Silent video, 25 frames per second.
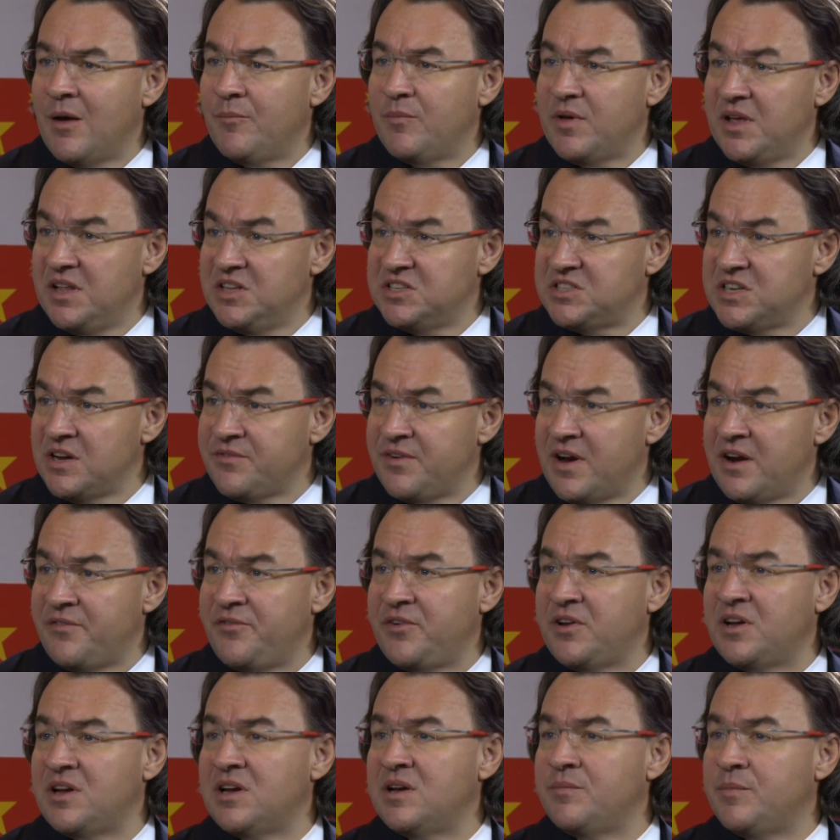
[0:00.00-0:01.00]
in South
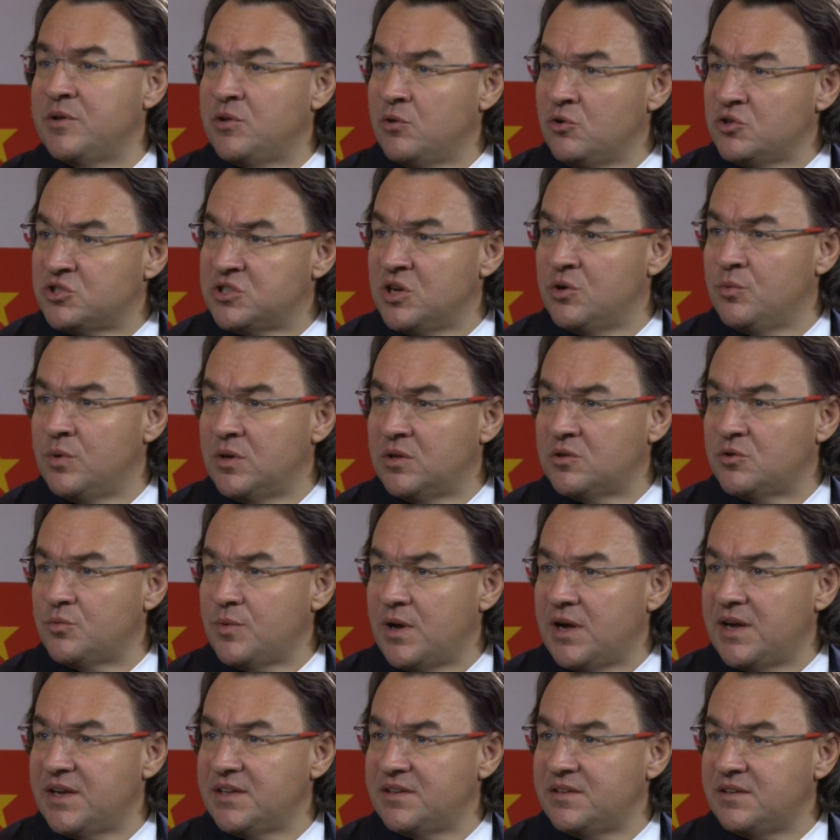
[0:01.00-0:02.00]
Africa, but also
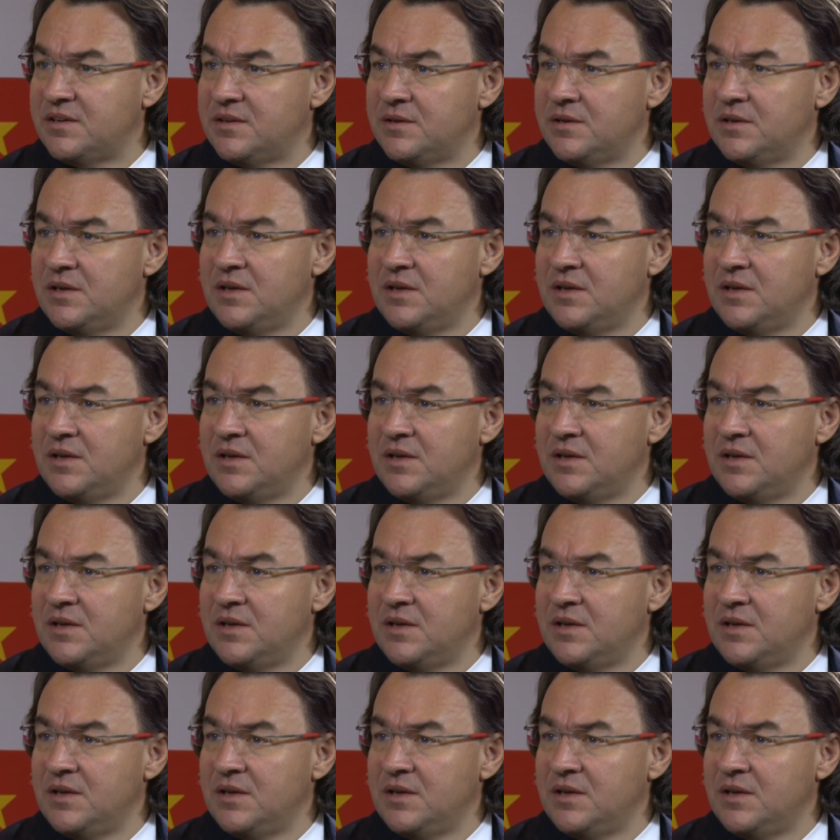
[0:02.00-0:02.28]
worldwide.